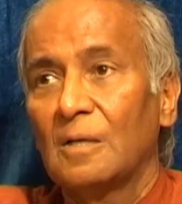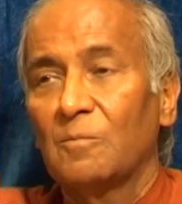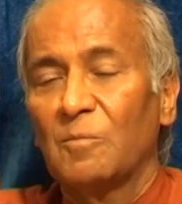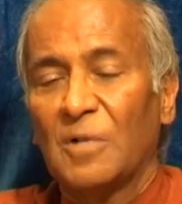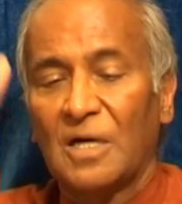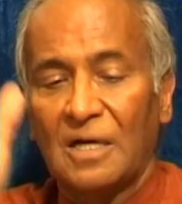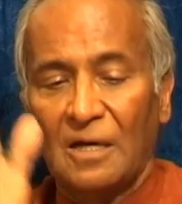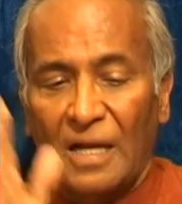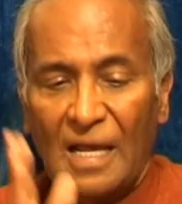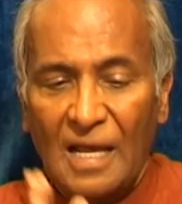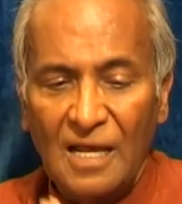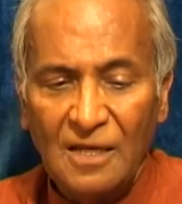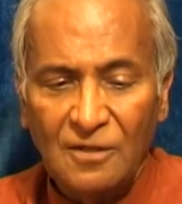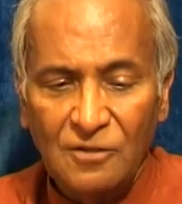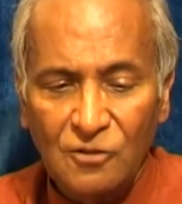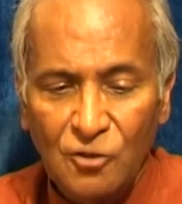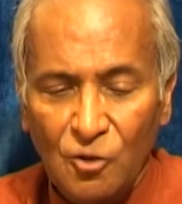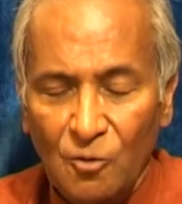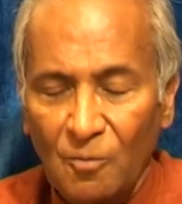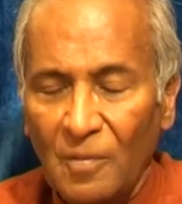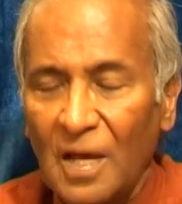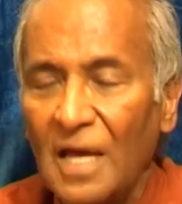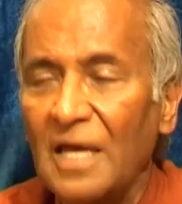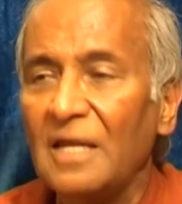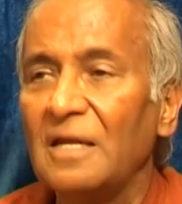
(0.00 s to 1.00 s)
But as
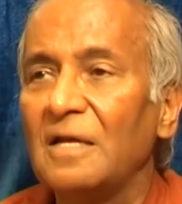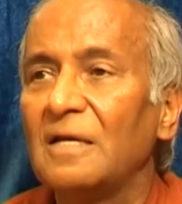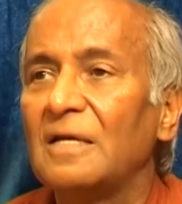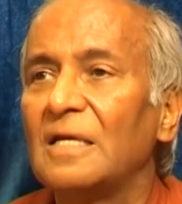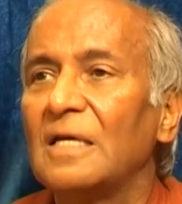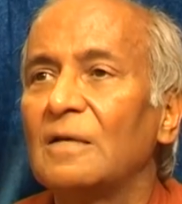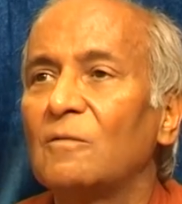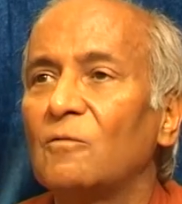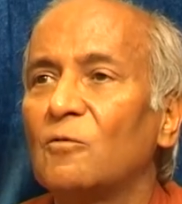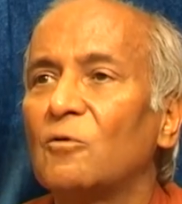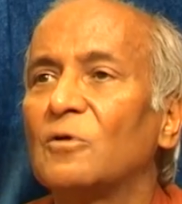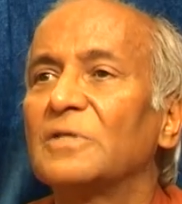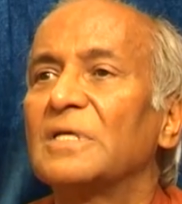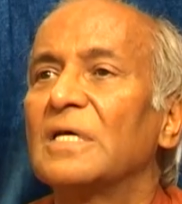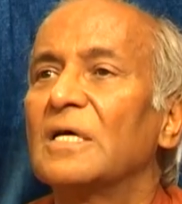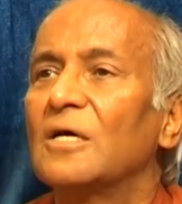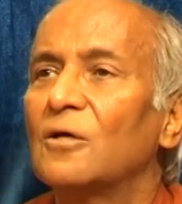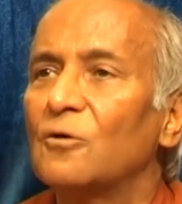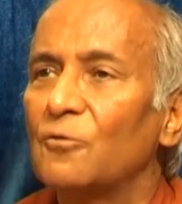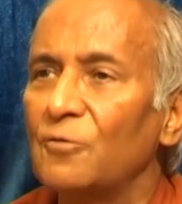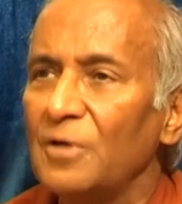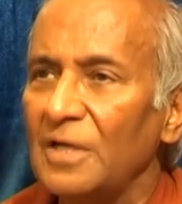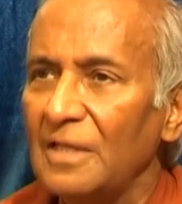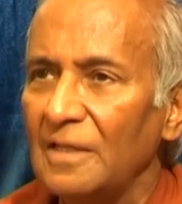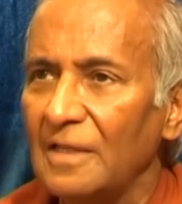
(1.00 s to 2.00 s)
humanity evolved,
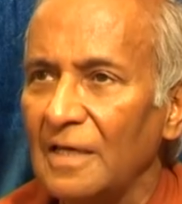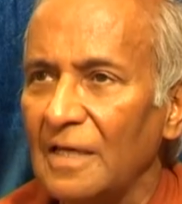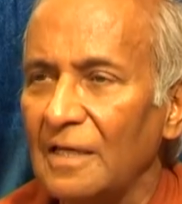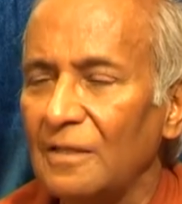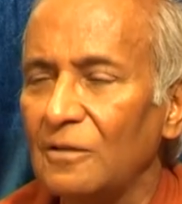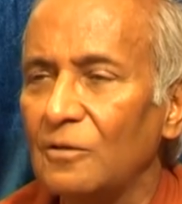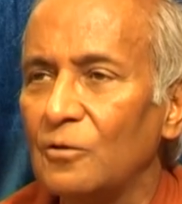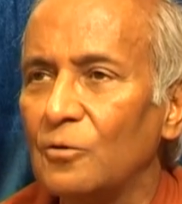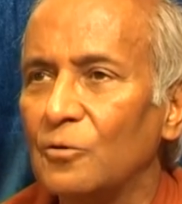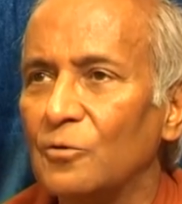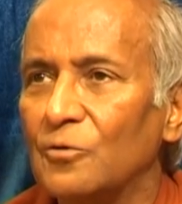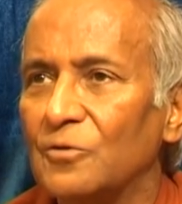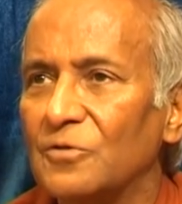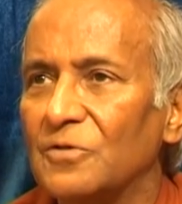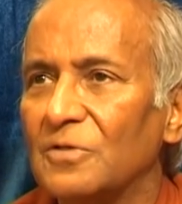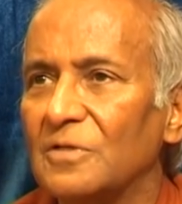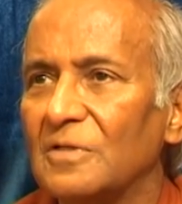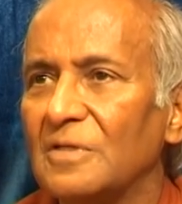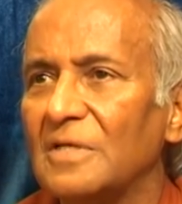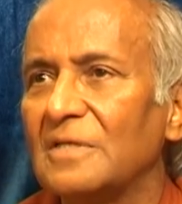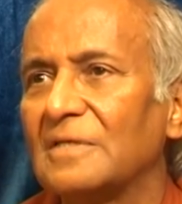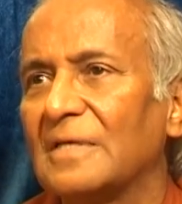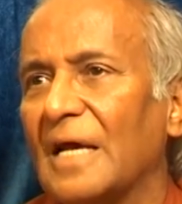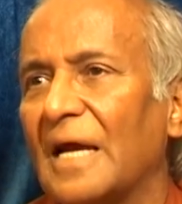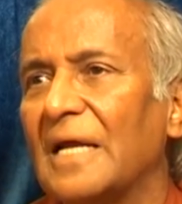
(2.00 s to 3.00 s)
including the Hindus,
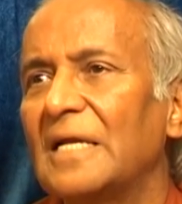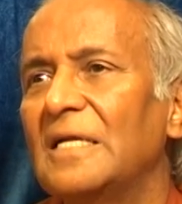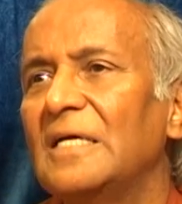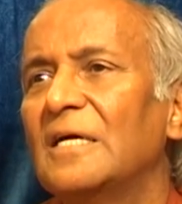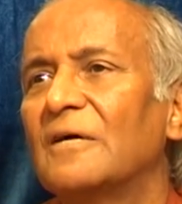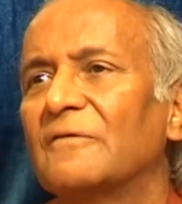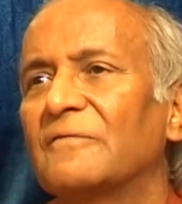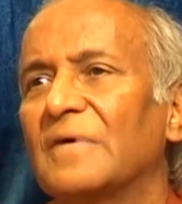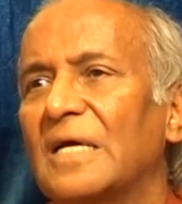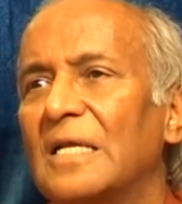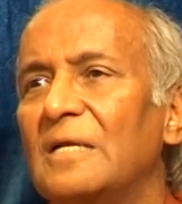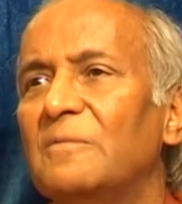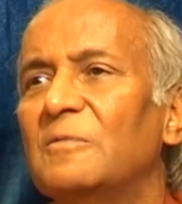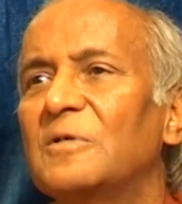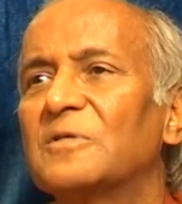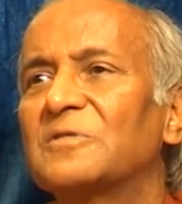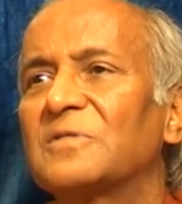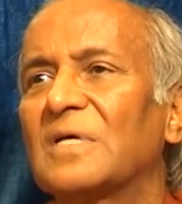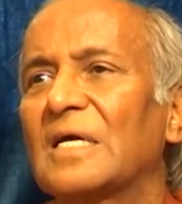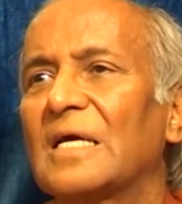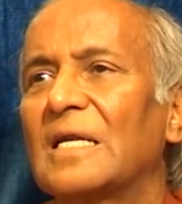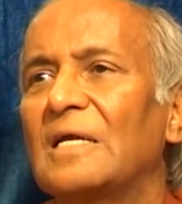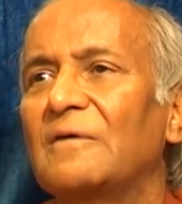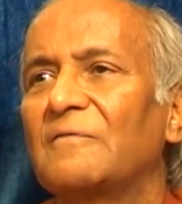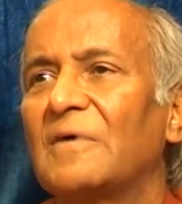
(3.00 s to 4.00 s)
this idea of animal
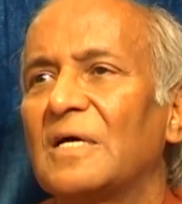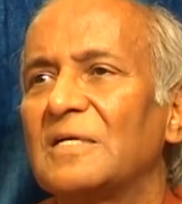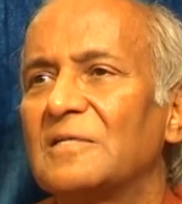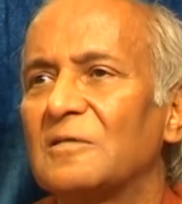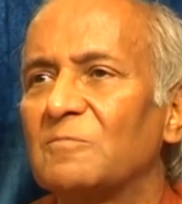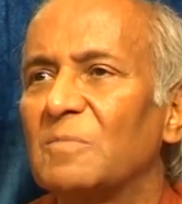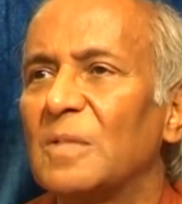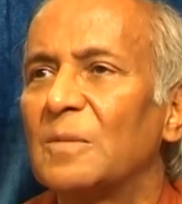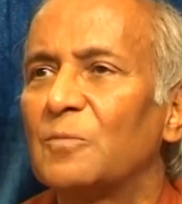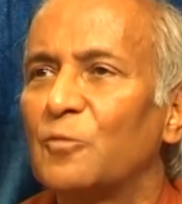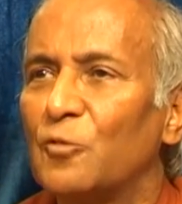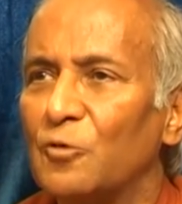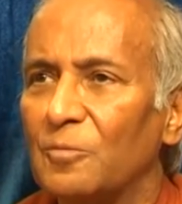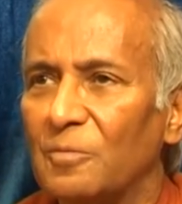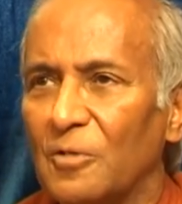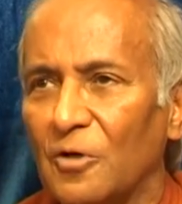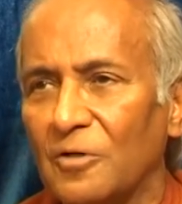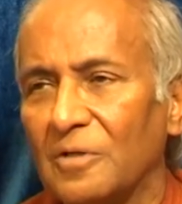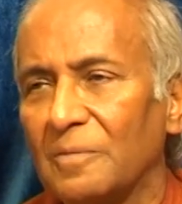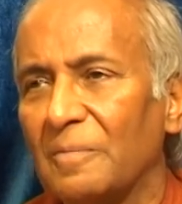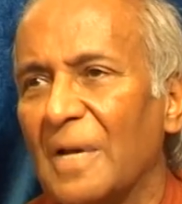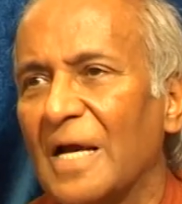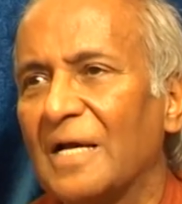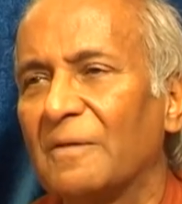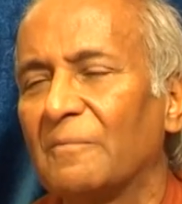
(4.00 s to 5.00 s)
sacrifice has been put
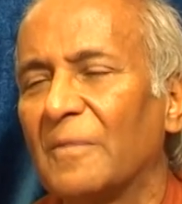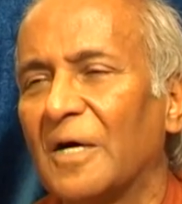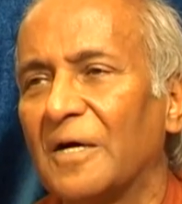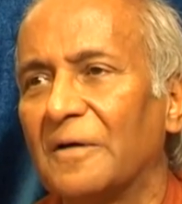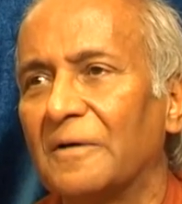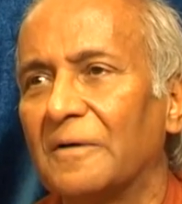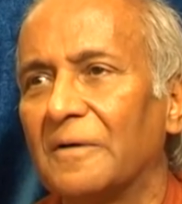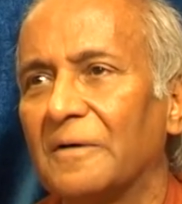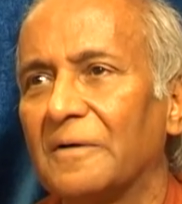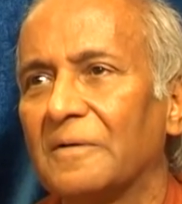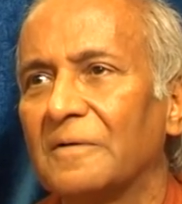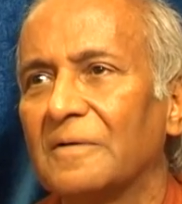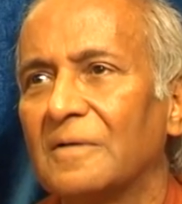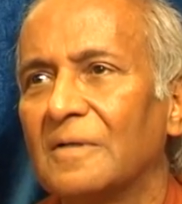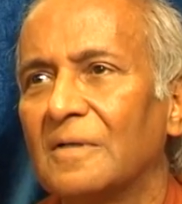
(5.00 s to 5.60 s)
on the back burner.